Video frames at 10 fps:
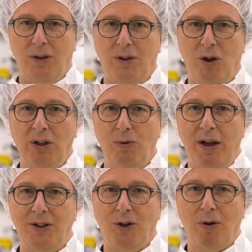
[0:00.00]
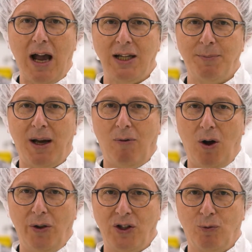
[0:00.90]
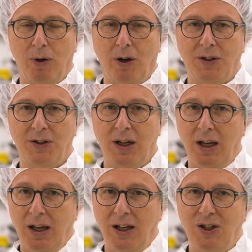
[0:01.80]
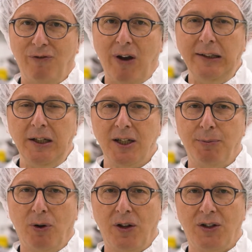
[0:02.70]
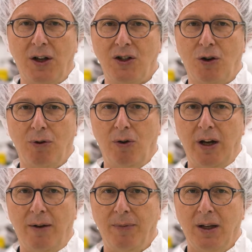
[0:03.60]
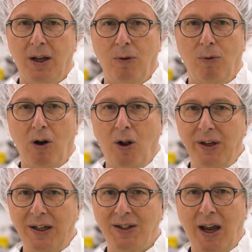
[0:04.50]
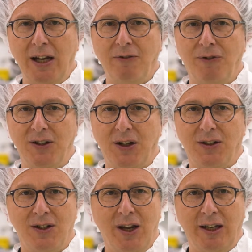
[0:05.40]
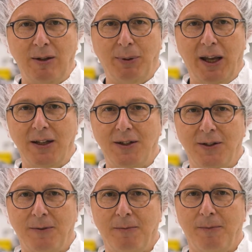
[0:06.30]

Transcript: The only way to grasp how all this works is to finally explore the Sun's corona, where all the exciting physics is taking place.